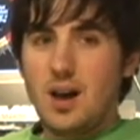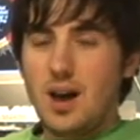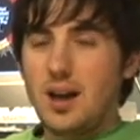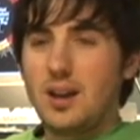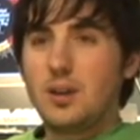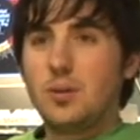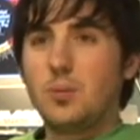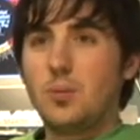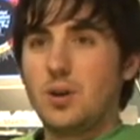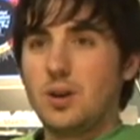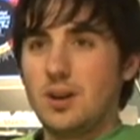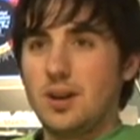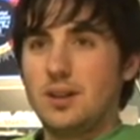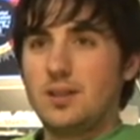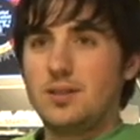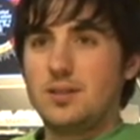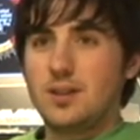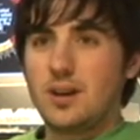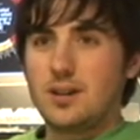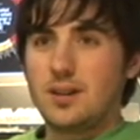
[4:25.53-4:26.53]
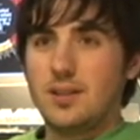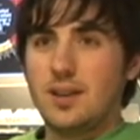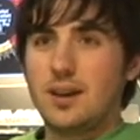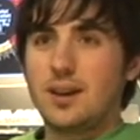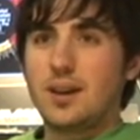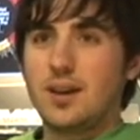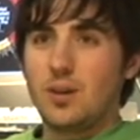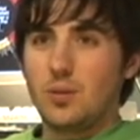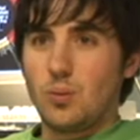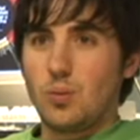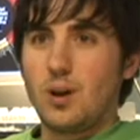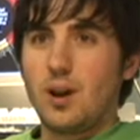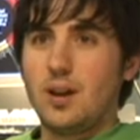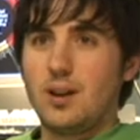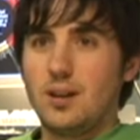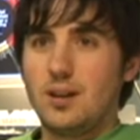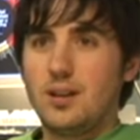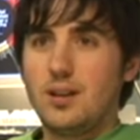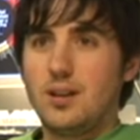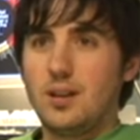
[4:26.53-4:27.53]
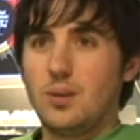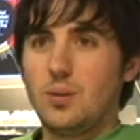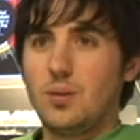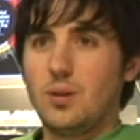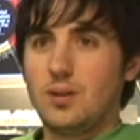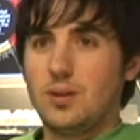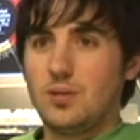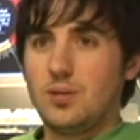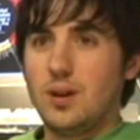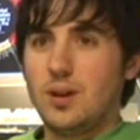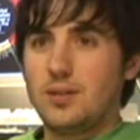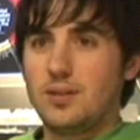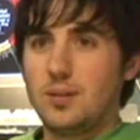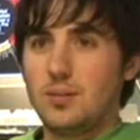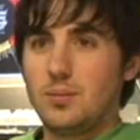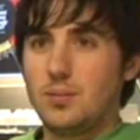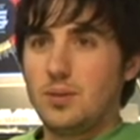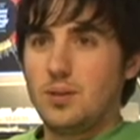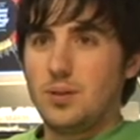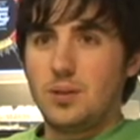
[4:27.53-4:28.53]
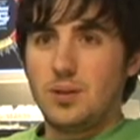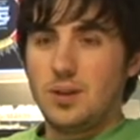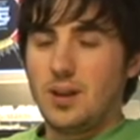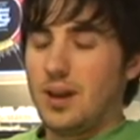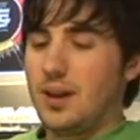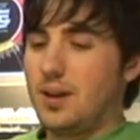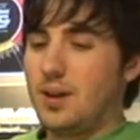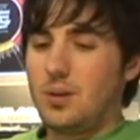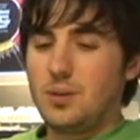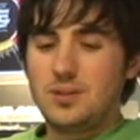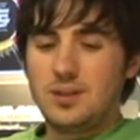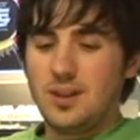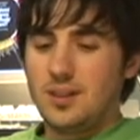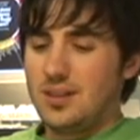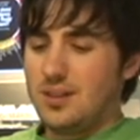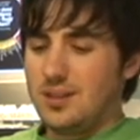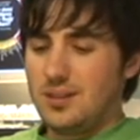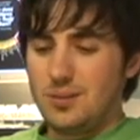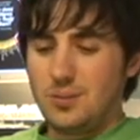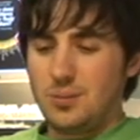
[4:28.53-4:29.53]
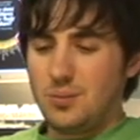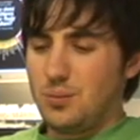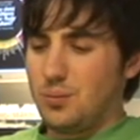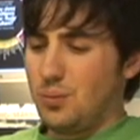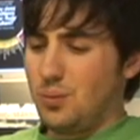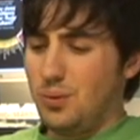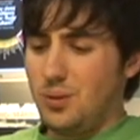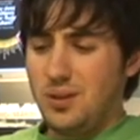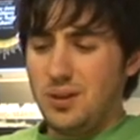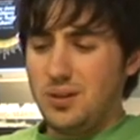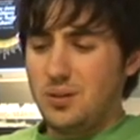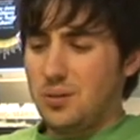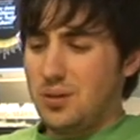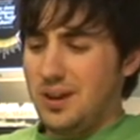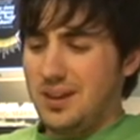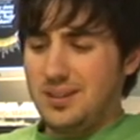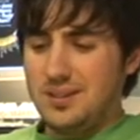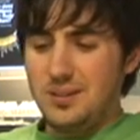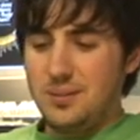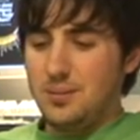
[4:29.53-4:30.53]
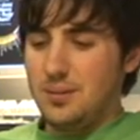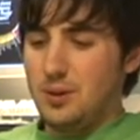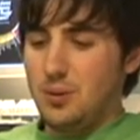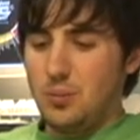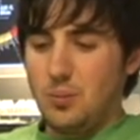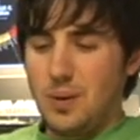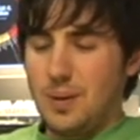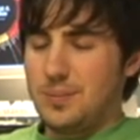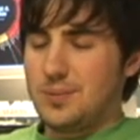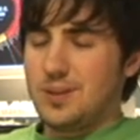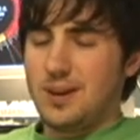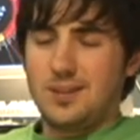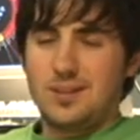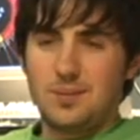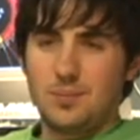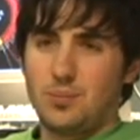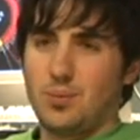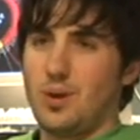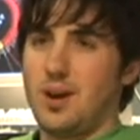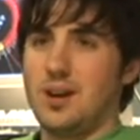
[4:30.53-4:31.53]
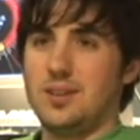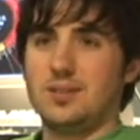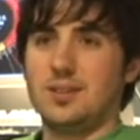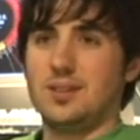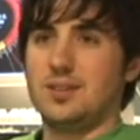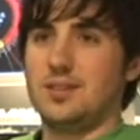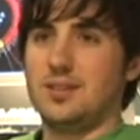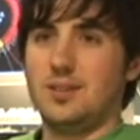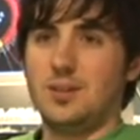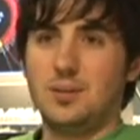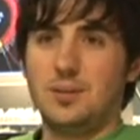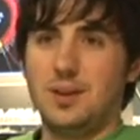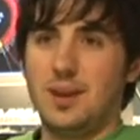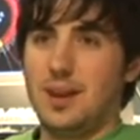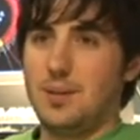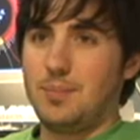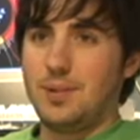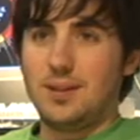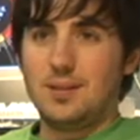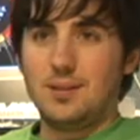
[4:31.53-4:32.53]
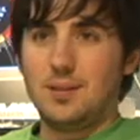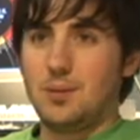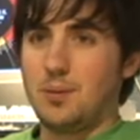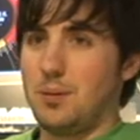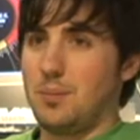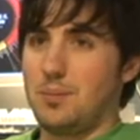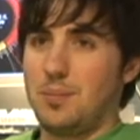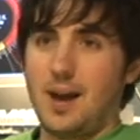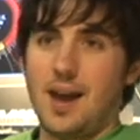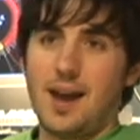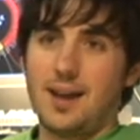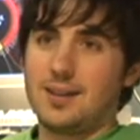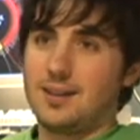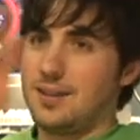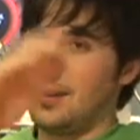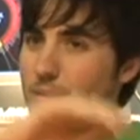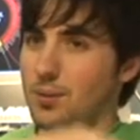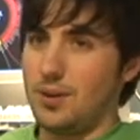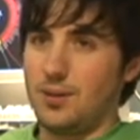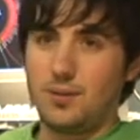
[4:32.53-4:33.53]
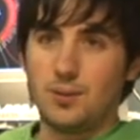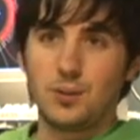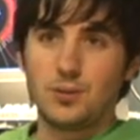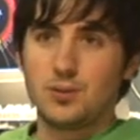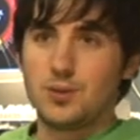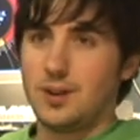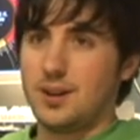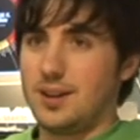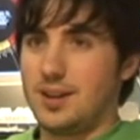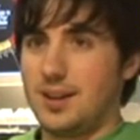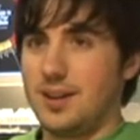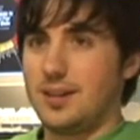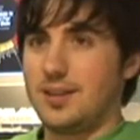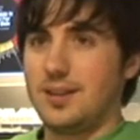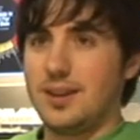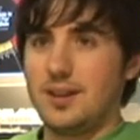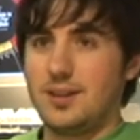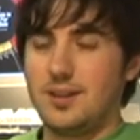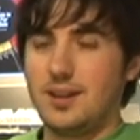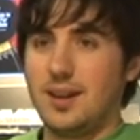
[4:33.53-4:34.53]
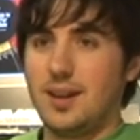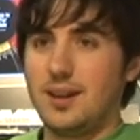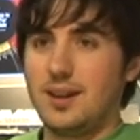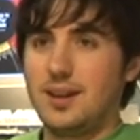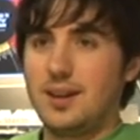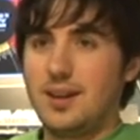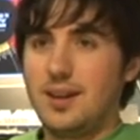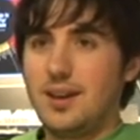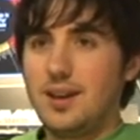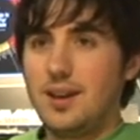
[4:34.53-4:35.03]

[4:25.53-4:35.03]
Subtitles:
I didn't want to get stuck in that kind of rut. I wanted to try something new, and I always had really crazy little websites and projects, and you name it, going back to when I first started getting on the internet.